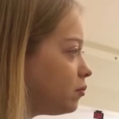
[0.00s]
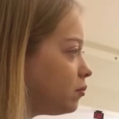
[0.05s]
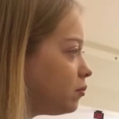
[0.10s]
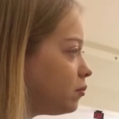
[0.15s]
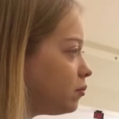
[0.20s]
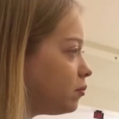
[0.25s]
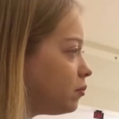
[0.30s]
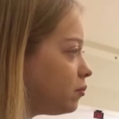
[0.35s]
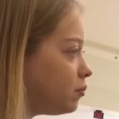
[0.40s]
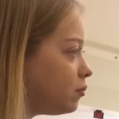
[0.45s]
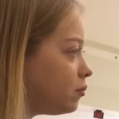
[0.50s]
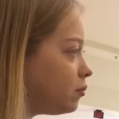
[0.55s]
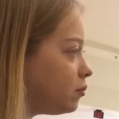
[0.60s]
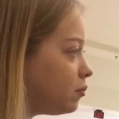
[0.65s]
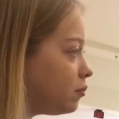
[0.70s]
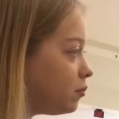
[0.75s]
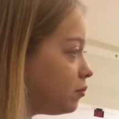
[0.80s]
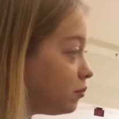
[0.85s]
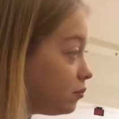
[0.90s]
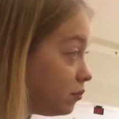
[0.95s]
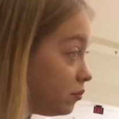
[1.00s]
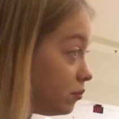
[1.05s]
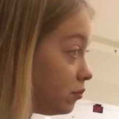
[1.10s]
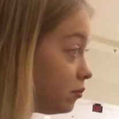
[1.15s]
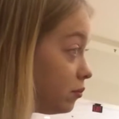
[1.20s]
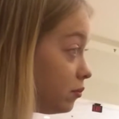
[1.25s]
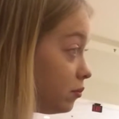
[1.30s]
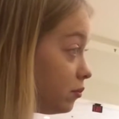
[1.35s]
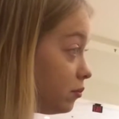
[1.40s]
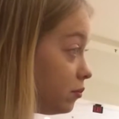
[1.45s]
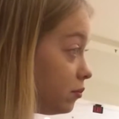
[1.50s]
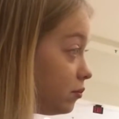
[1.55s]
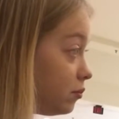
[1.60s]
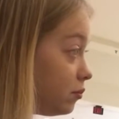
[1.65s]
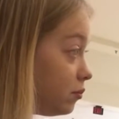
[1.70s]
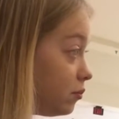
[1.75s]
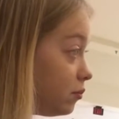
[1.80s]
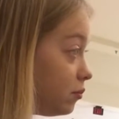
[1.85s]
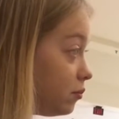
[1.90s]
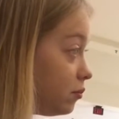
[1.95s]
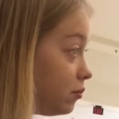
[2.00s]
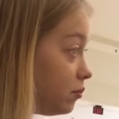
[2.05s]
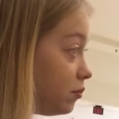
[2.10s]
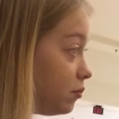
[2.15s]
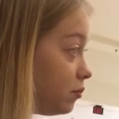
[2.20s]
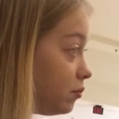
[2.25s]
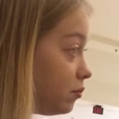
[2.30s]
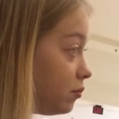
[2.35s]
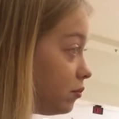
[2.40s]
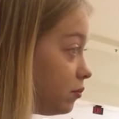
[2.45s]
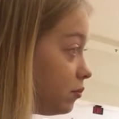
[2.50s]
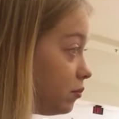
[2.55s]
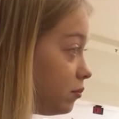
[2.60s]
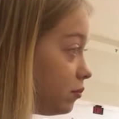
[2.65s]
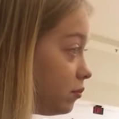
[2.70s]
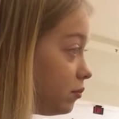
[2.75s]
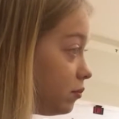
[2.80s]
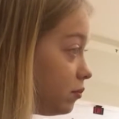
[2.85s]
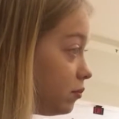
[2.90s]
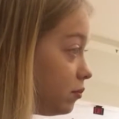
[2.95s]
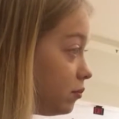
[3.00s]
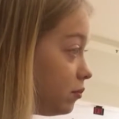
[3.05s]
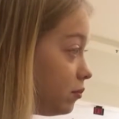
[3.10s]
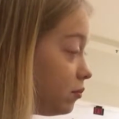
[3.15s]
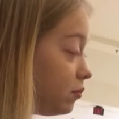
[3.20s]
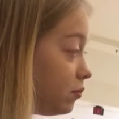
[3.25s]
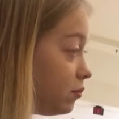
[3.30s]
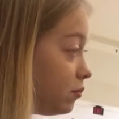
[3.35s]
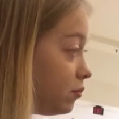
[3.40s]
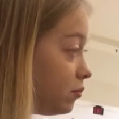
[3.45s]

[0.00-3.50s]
(not speaking)